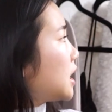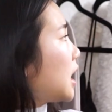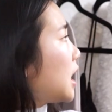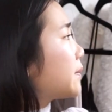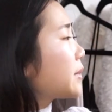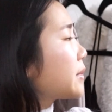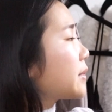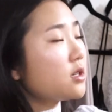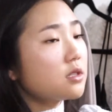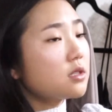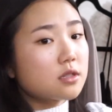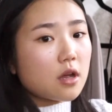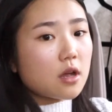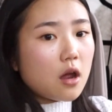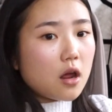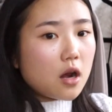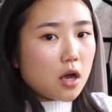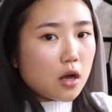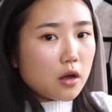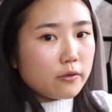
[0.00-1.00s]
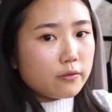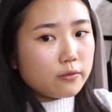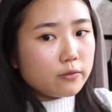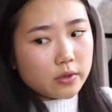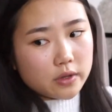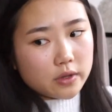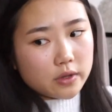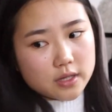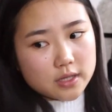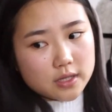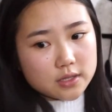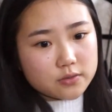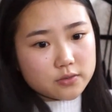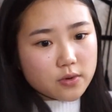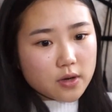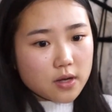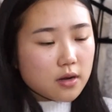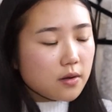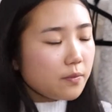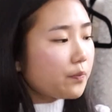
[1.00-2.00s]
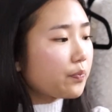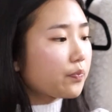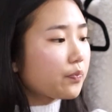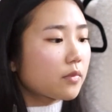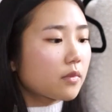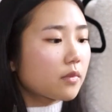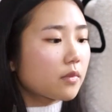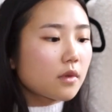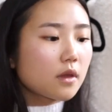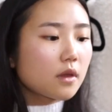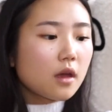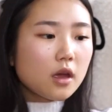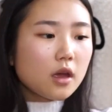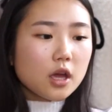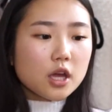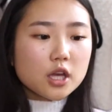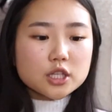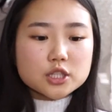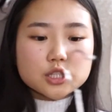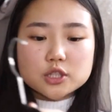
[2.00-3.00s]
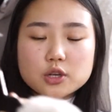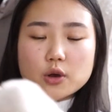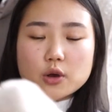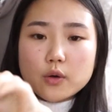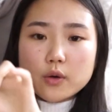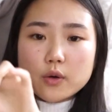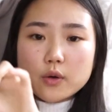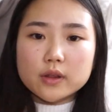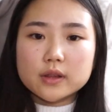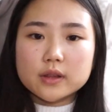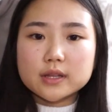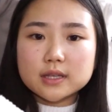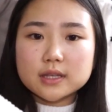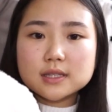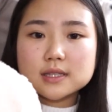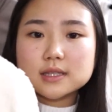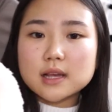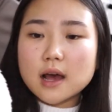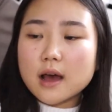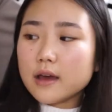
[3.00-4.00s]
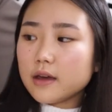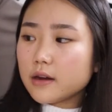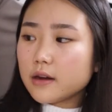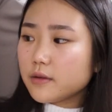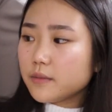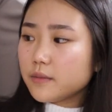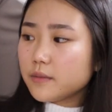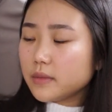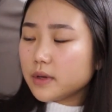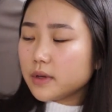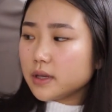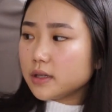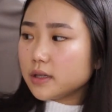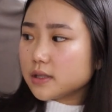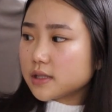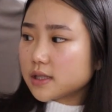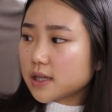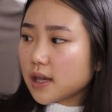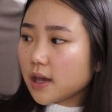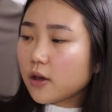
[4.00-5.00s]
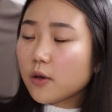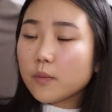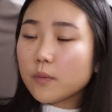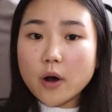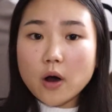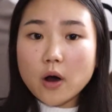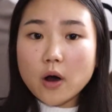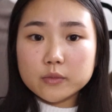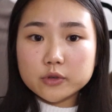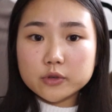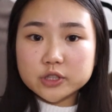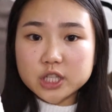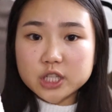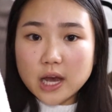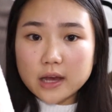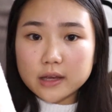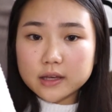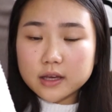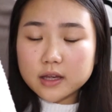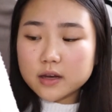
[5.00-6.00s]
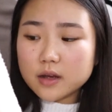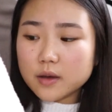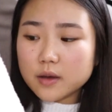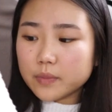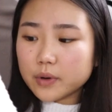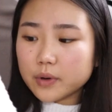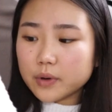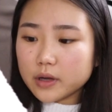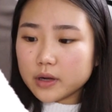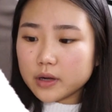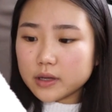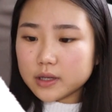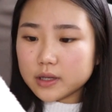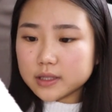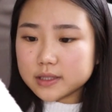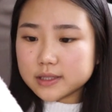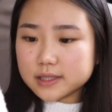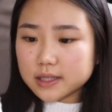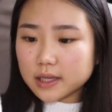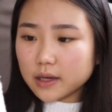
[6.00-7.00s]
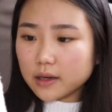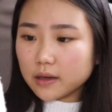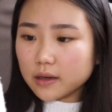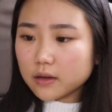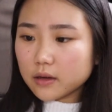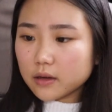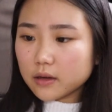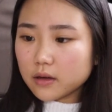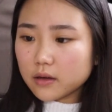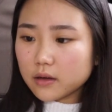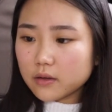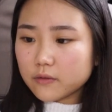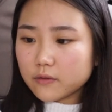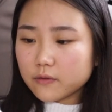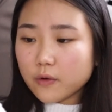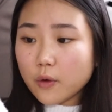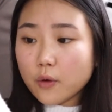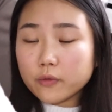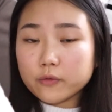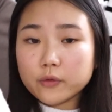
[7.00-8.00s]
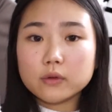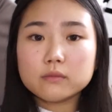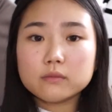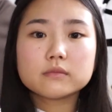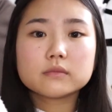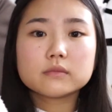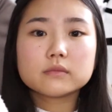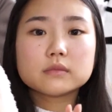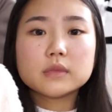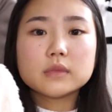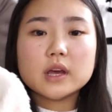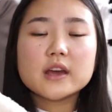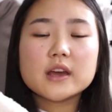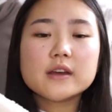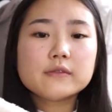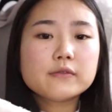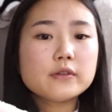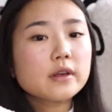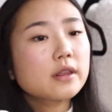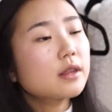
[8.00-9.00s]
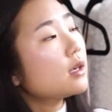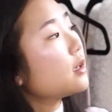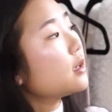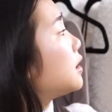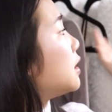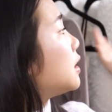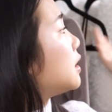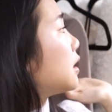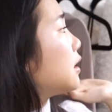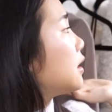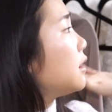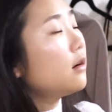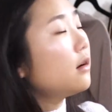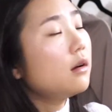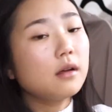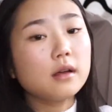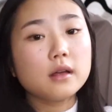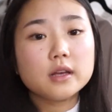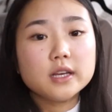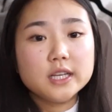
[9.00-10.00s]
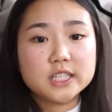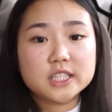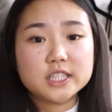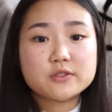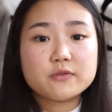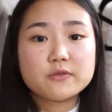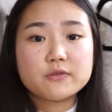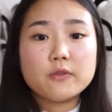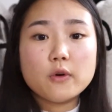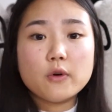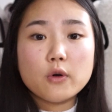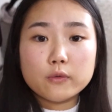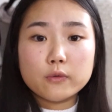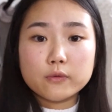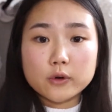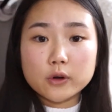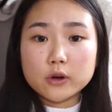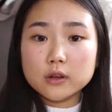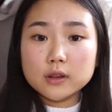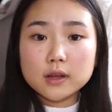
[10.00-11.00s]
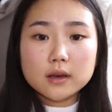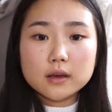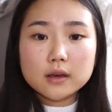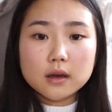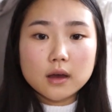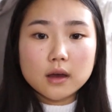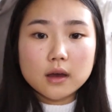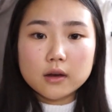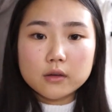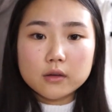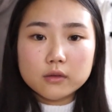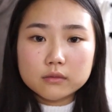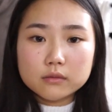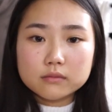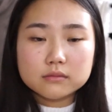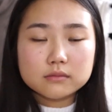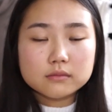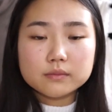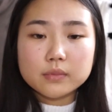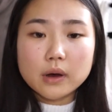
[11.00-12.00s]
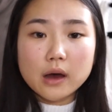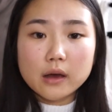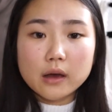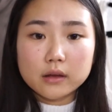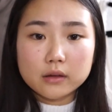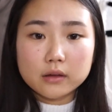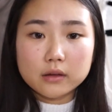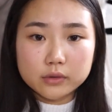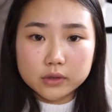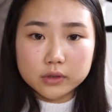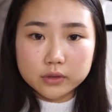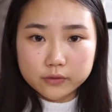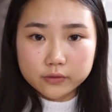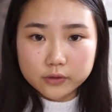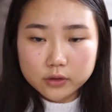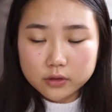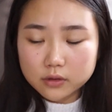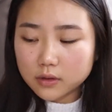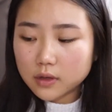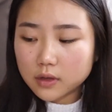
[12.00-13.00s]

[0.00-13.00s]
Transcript: I'm going to start off with this one so this item is like a bomber jacket but it's like faux fur everything here it's faux fur like I don't buy real fur